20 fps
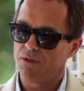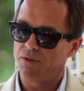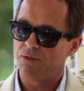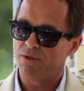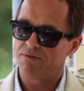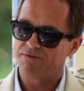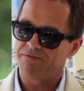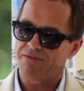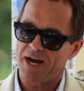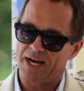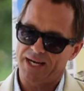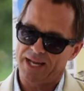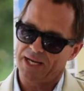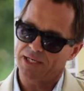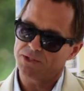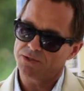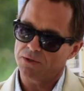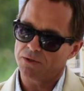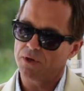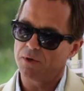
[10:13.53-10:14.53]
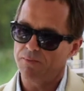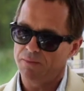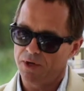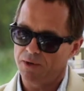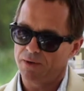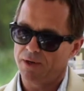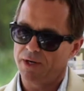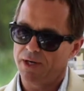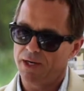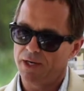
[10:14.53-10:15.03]
the financial
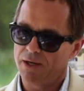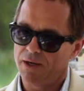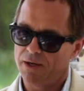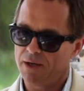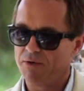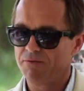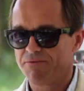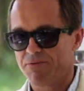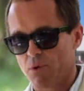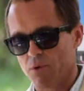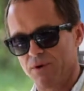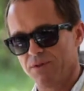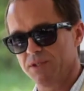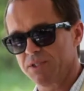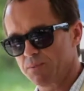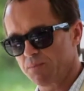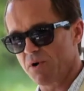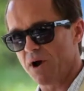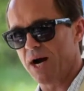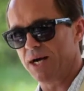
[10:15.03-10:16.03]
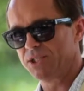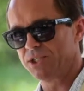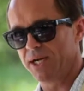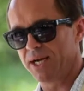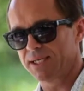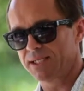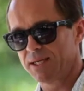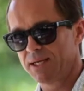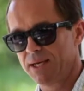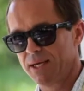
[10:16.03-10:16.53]
community for this
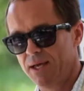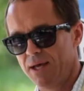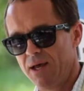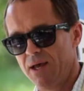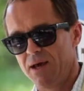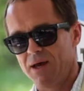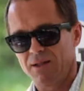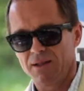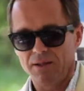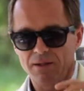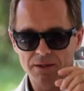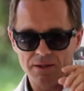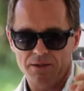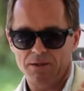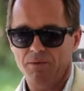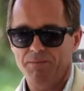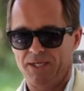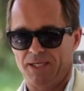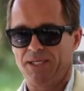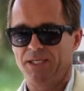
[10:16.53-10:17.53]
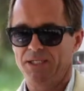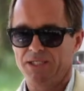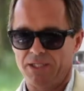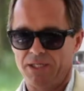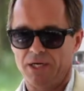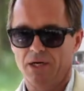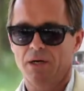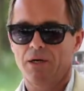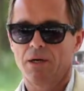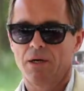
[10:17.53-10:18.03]
project a little bit
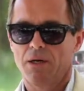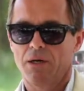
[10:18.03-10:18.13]
easier